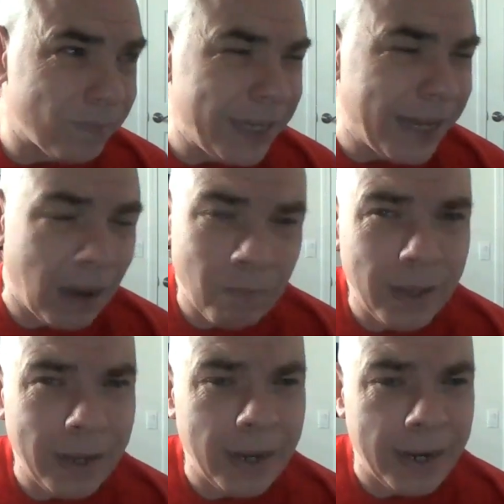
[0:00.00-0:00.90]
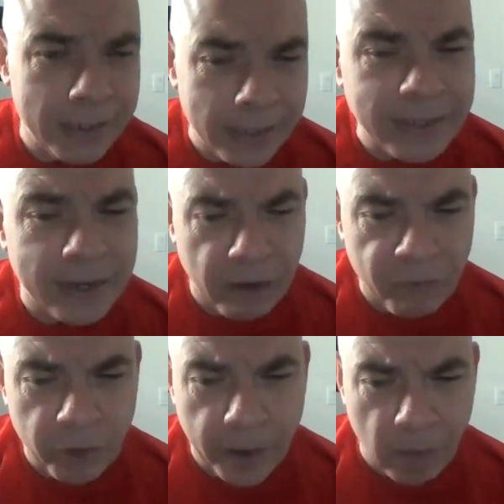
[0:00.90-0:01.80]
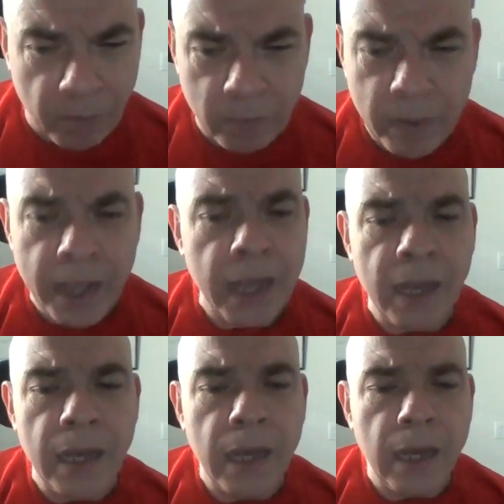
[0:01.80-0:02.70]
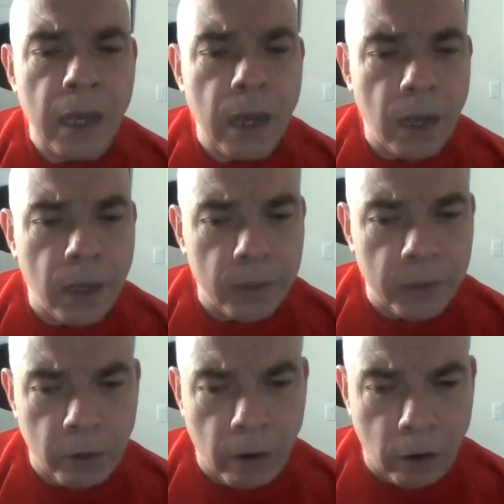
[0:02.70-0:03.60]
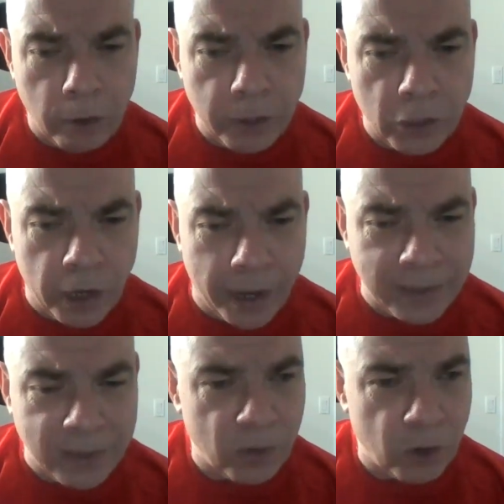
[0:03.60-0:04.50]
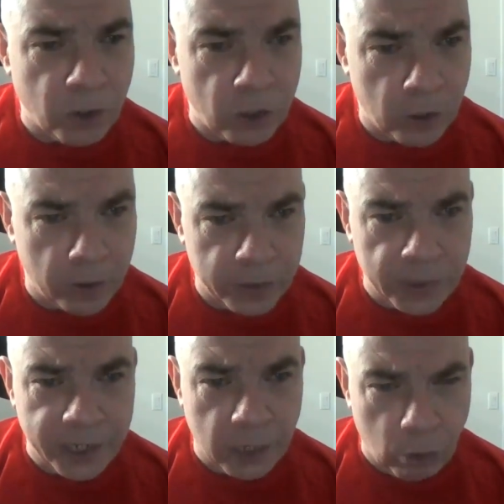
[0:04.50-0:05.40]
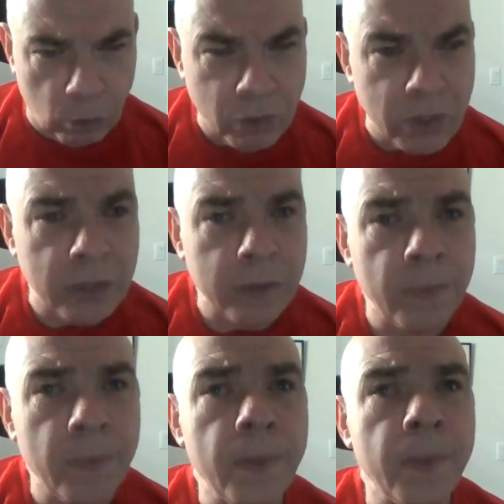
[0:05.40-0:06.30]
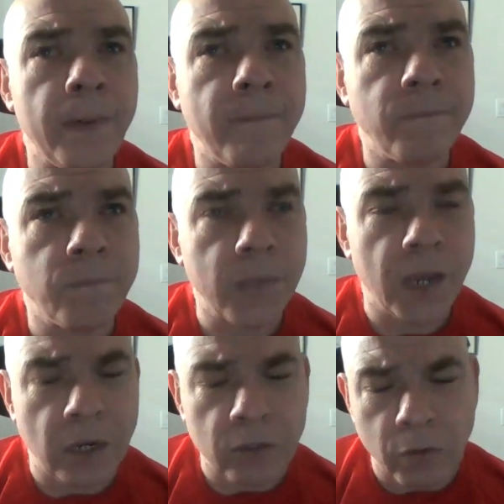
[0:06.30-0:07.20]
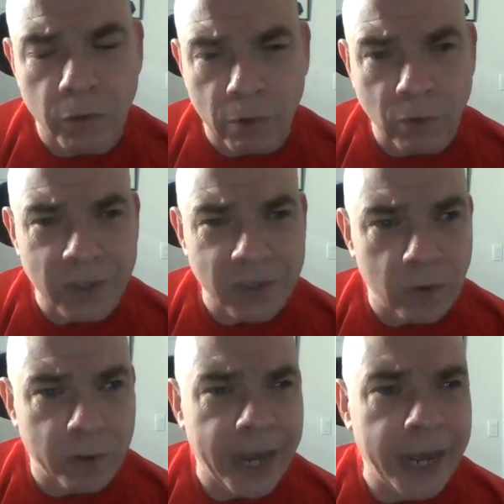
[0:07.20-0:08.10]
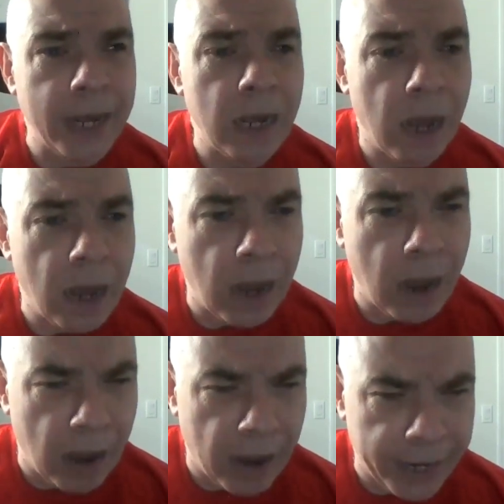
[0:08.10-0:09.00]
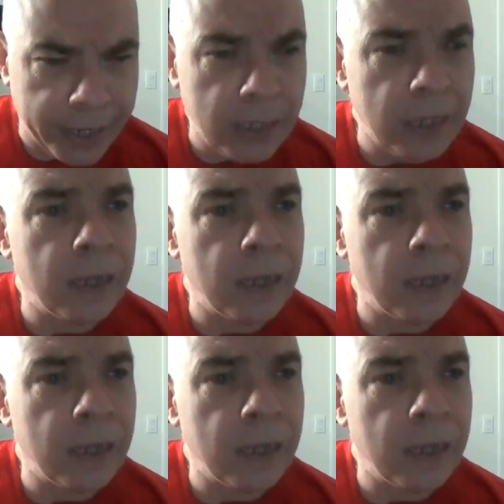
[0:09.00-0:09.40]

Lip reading: Yeah, it is a heavier album. There are tracks on there that are good. The Oath, Under the Rose is okay. I,